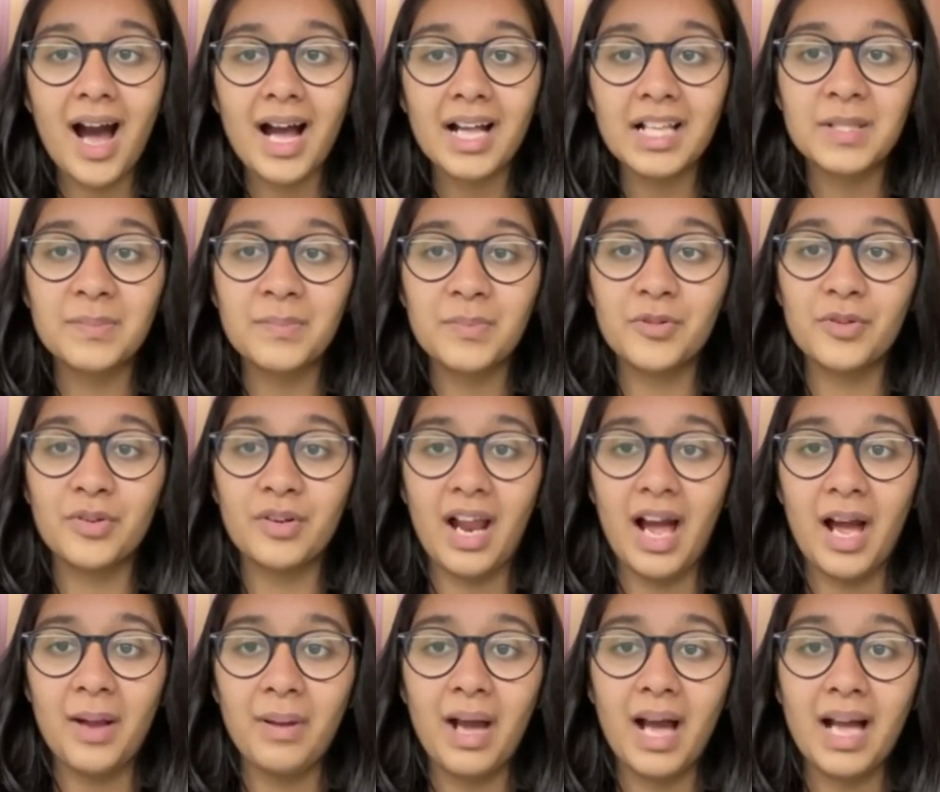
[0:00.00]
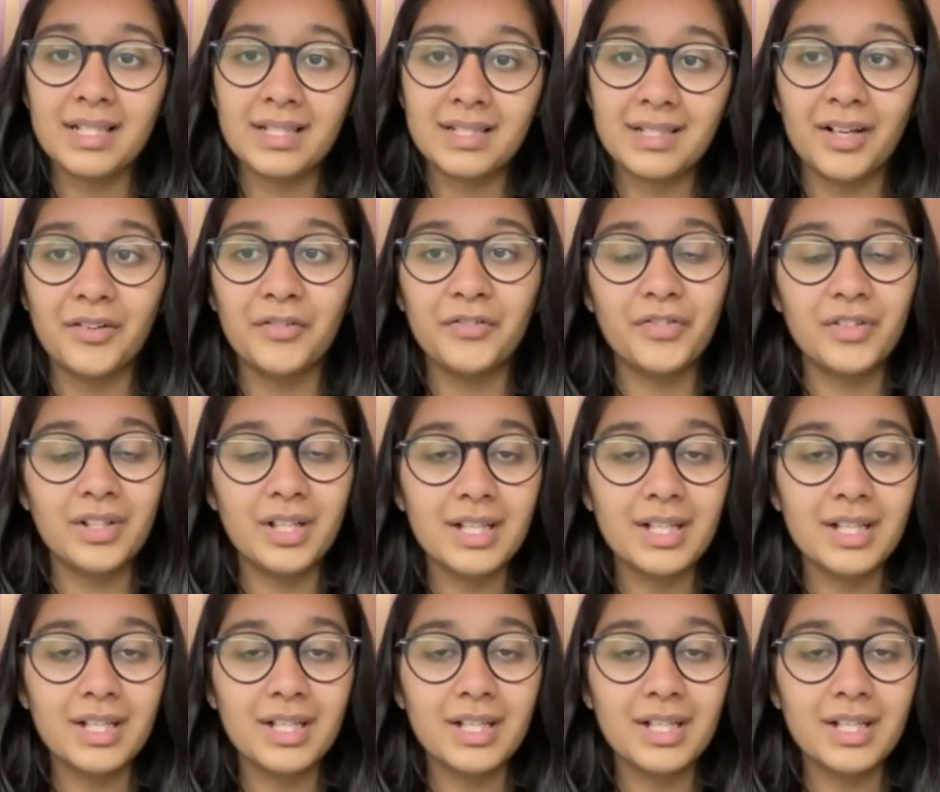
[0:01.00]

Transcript: Arts program has done for